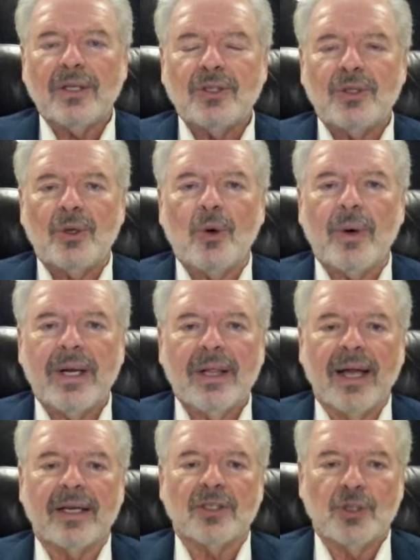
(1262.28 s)
story
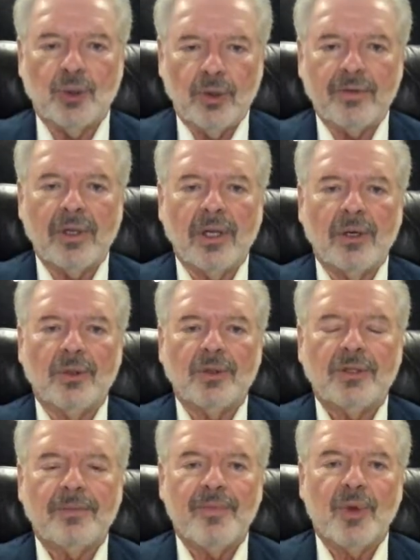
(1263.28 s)
like a suit of
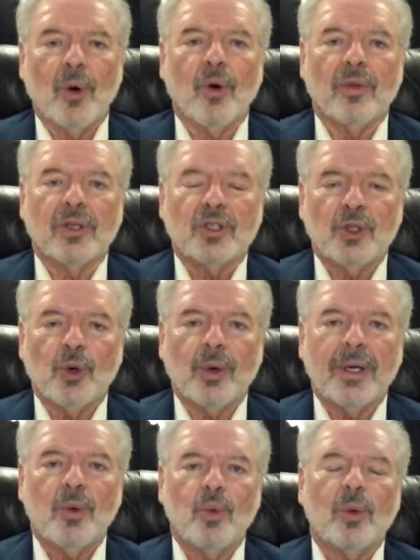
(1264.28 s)
clothes, or the
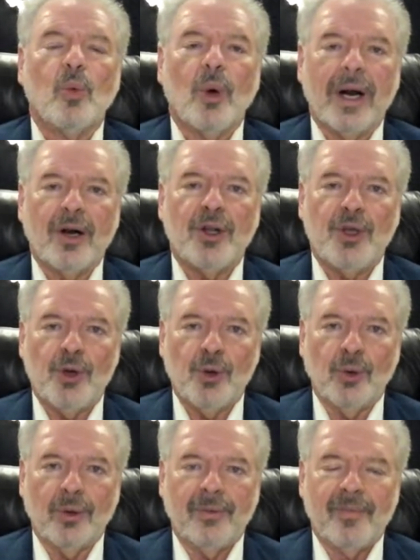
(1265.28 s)
story will wear
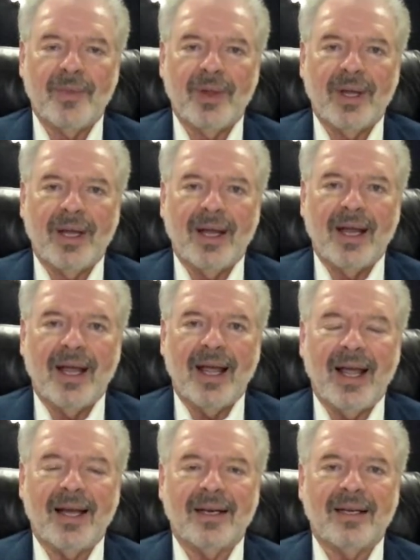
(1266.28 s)
you.
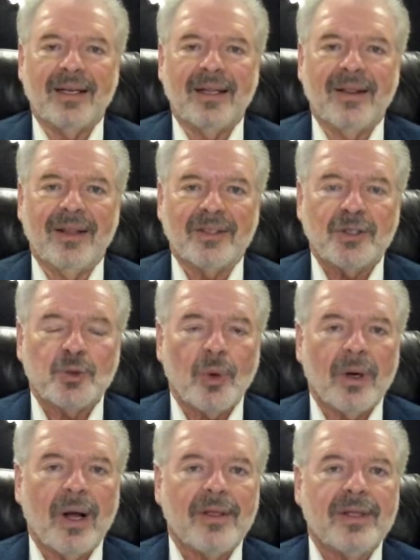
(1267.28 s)
And this is
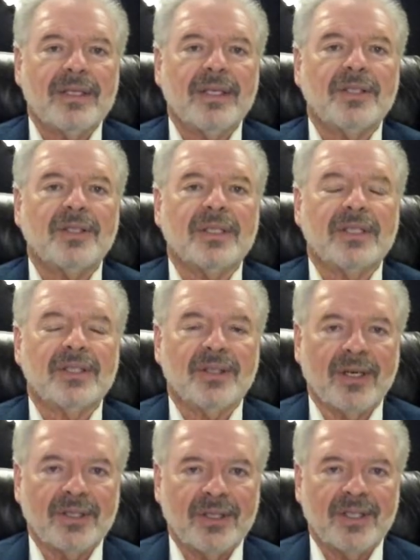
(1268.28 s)
where authenticity
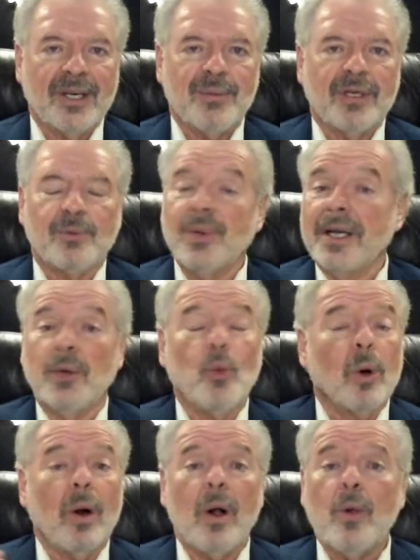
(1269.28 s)
starts to come into play.
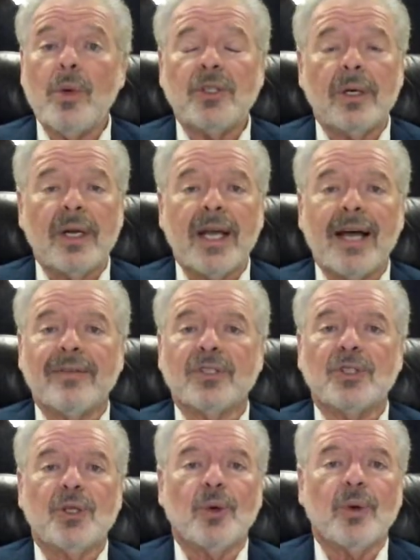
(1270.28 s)
We're always going to have a
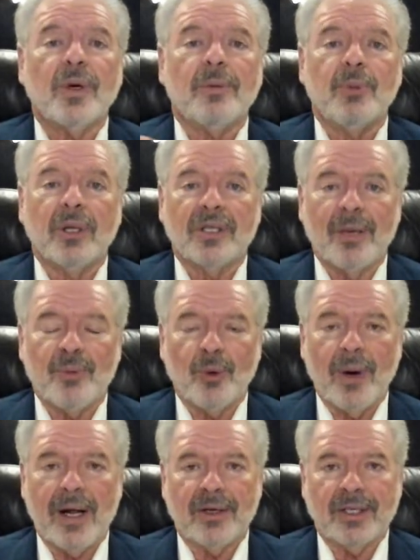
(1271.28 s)
story built up
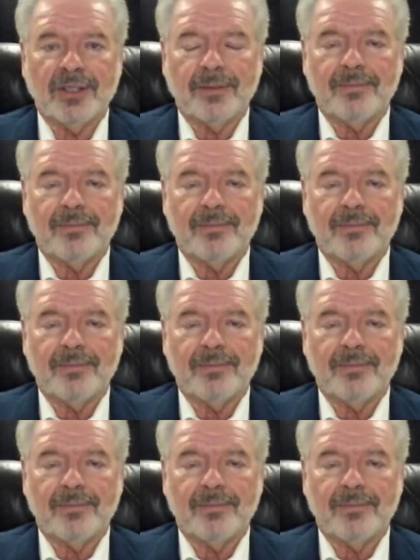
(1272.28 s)
around us.